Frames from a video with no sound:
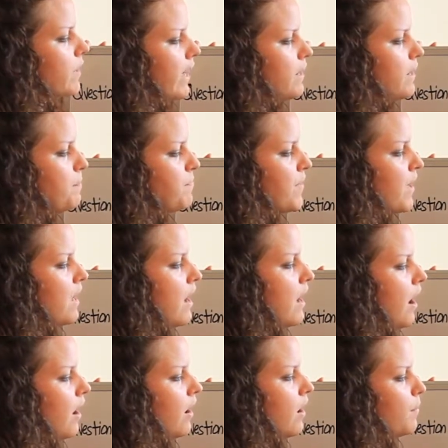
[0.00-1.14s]
Okay?
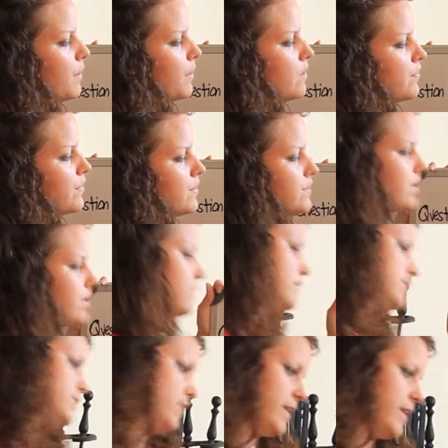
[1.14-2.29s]
This
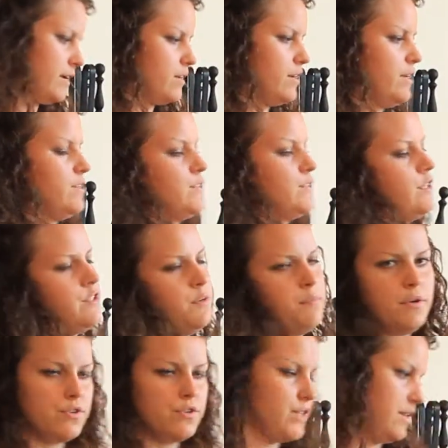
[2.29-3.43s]
sentence right here is a
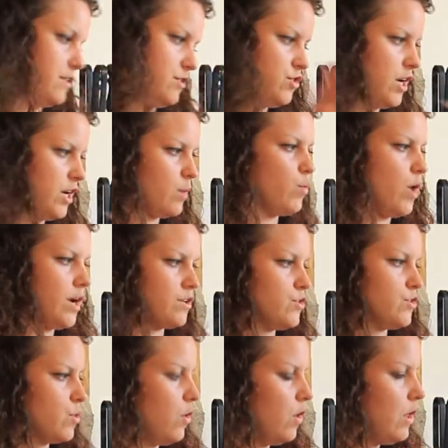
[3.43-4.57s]
typical sentence. Jacob walked to
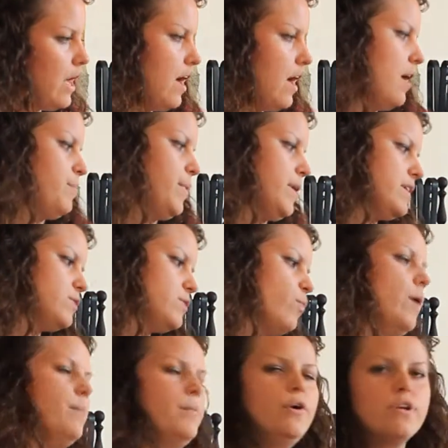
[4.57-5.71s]
school. But
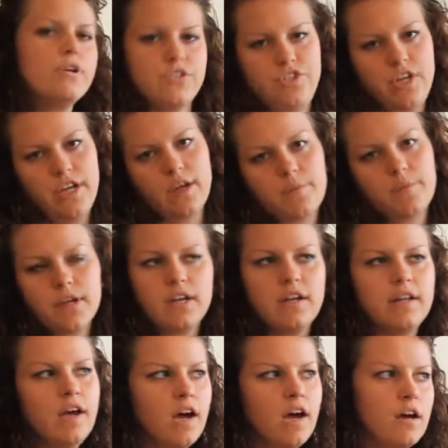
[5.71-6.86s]
what mood is Jacob in?
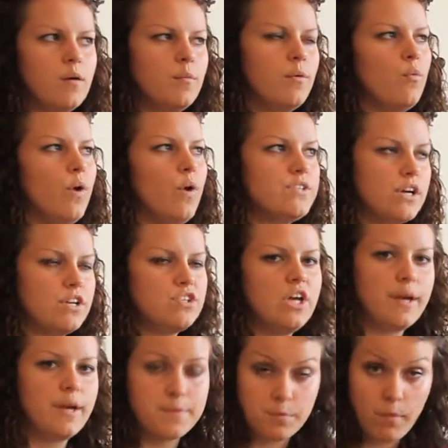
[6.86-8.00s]
What's on
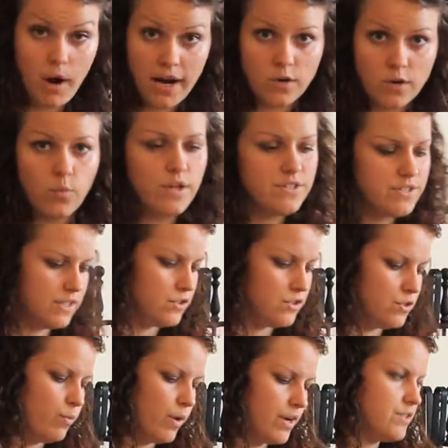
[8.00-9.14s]
Jacob's mind? What
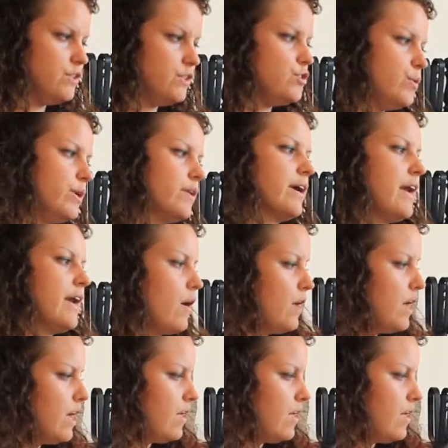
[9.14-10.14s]
is he doing right now?